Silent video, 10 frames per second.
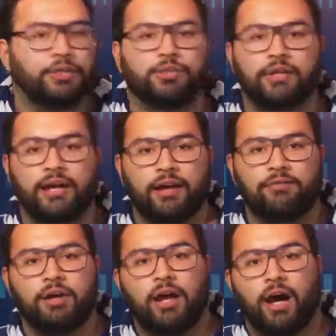You could
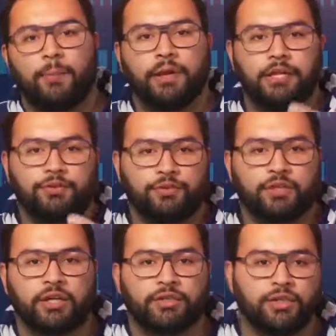have a page for
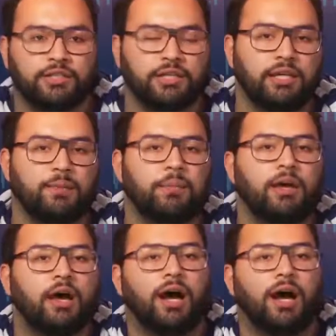the team.